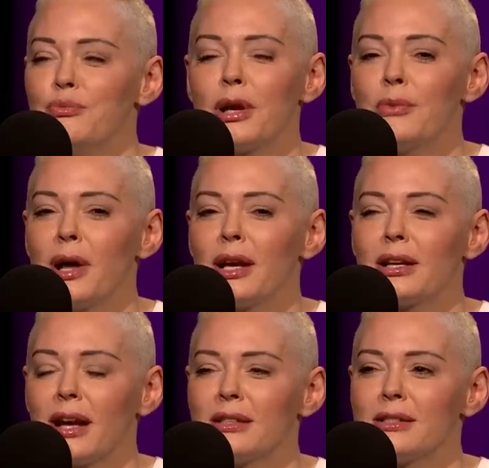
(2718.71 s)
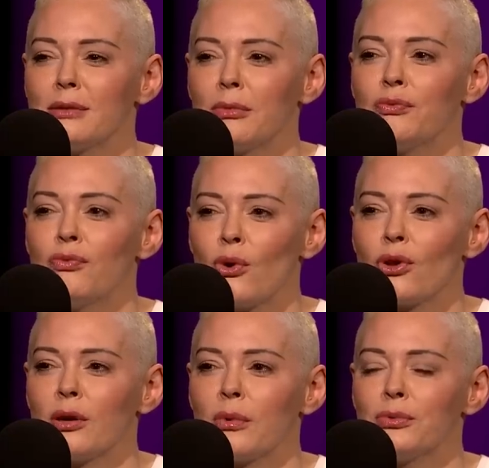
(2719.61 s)
but i'm not against them i'm for
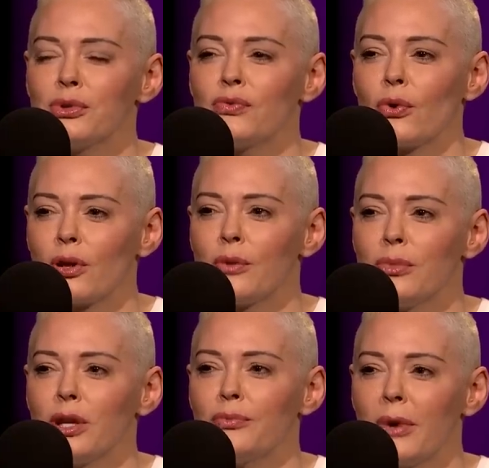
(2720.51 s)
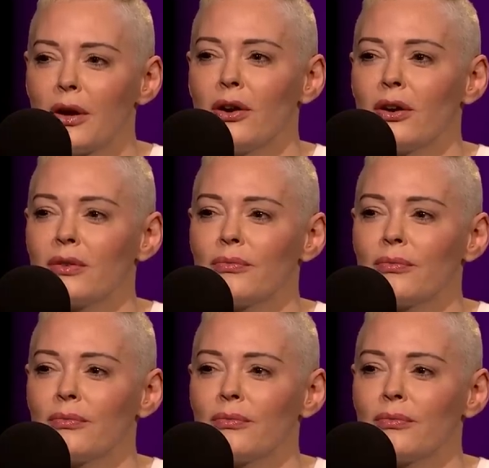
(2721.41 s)
them i'm just for them being better